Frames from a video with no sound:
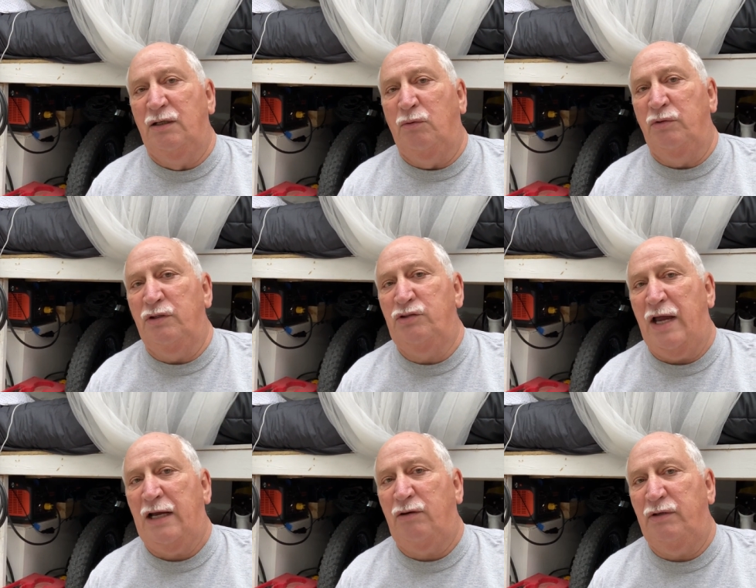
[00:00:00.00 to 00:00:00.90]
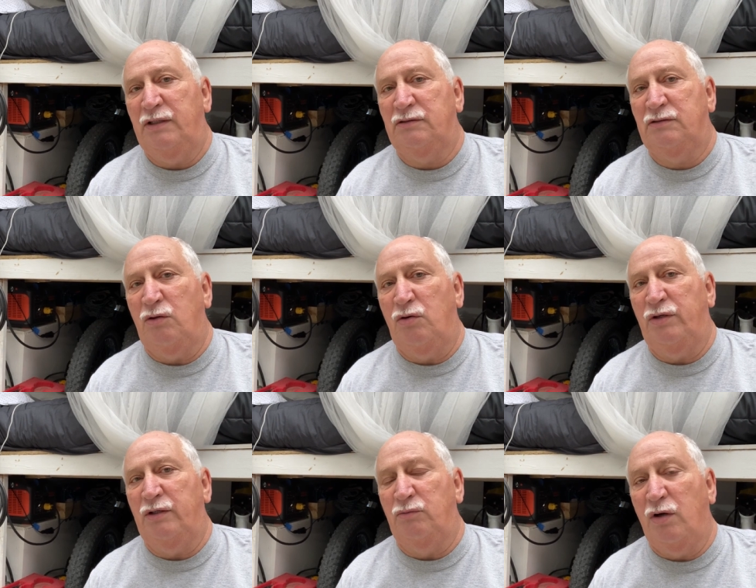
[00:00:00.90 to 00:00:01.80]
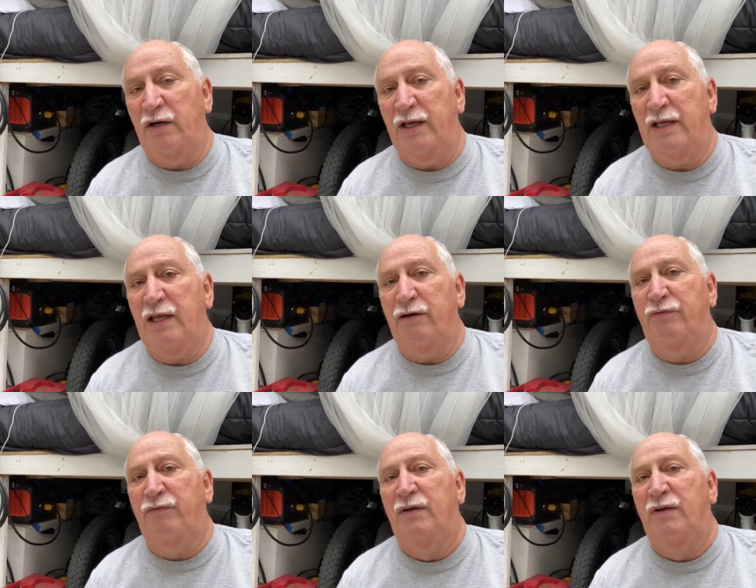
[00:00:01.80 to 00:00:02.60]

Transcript: when the Jackery is on and running, if